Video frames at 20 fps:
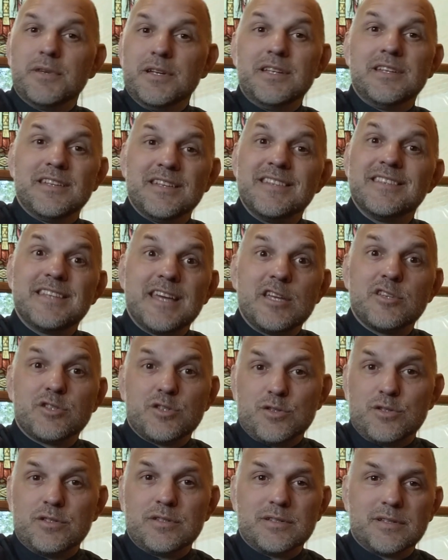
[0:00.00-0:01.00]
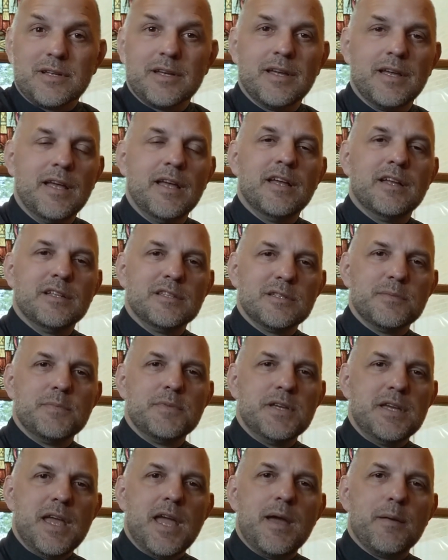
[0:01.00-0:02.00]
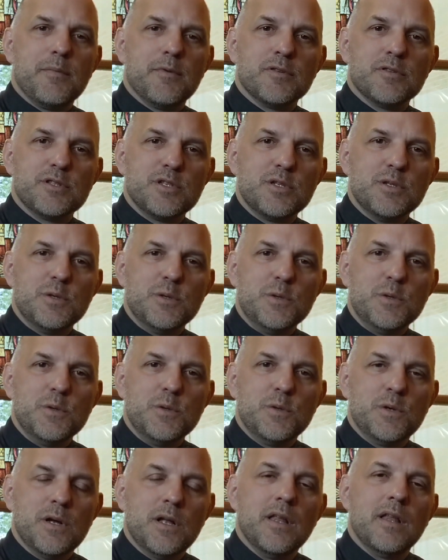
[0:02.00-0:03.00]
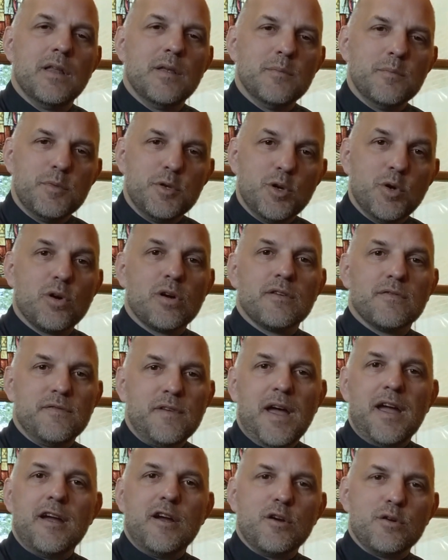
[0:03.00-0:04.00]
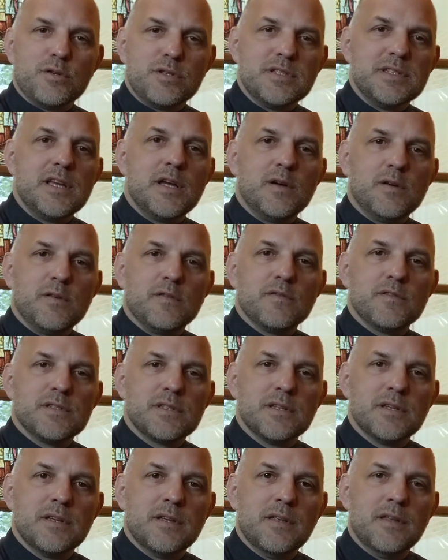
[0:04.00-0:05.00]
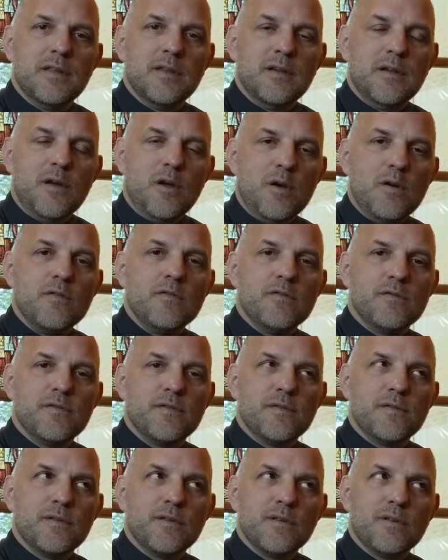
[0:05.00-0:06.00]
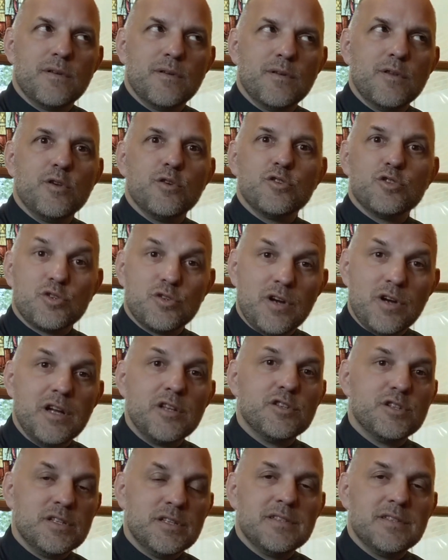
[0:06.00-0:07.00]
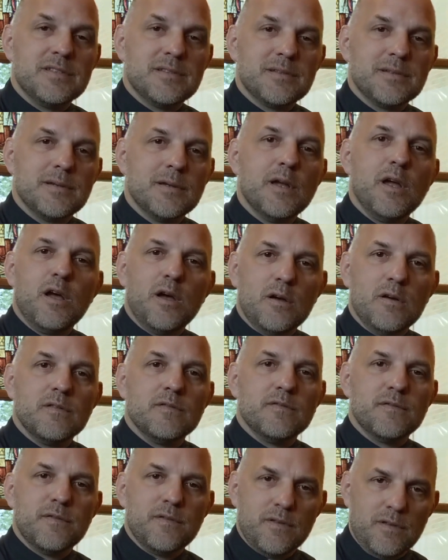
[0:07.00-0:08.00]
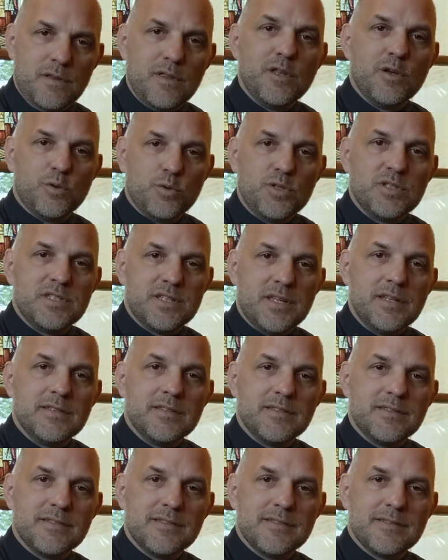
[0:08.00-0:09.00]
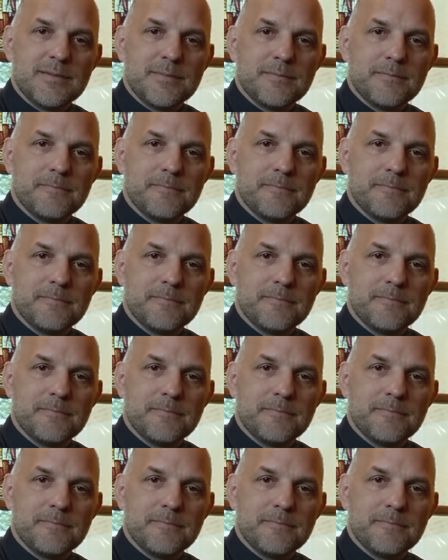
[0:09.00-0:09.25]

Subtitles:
in the desert, to be able to purify ourselves of those grudges, of those sins.